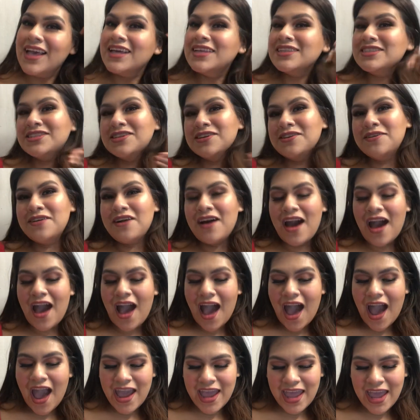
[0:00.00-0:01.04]
So
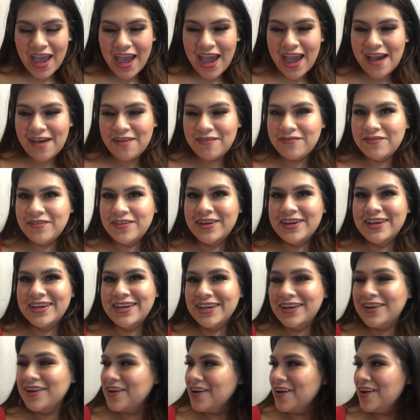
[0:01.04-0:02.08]
I have,
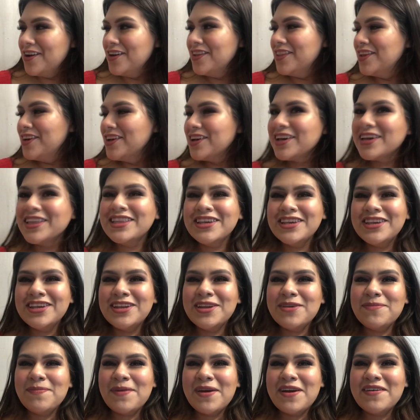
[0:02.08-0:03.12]
oh look at the
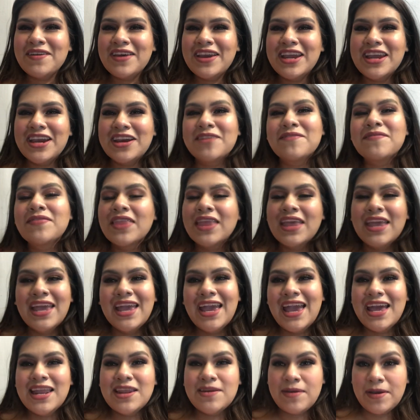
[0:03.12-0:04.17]
kitty pie right here.
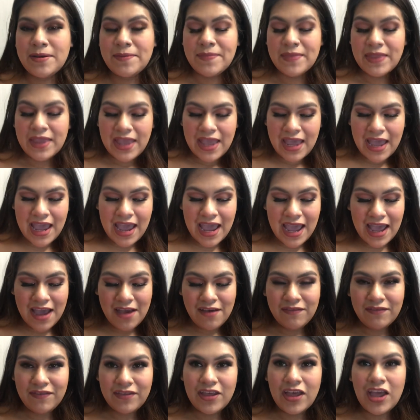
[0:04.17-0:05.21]
Anyway, I
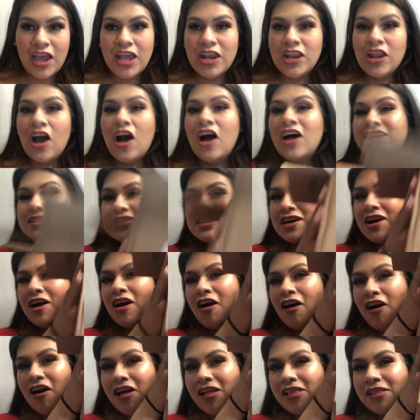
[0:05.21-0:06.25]
have an Ulta
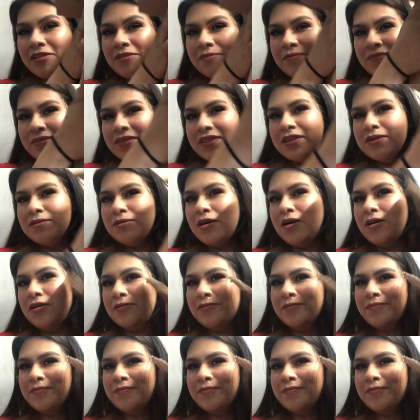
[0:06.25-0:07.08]
haul. Whoa.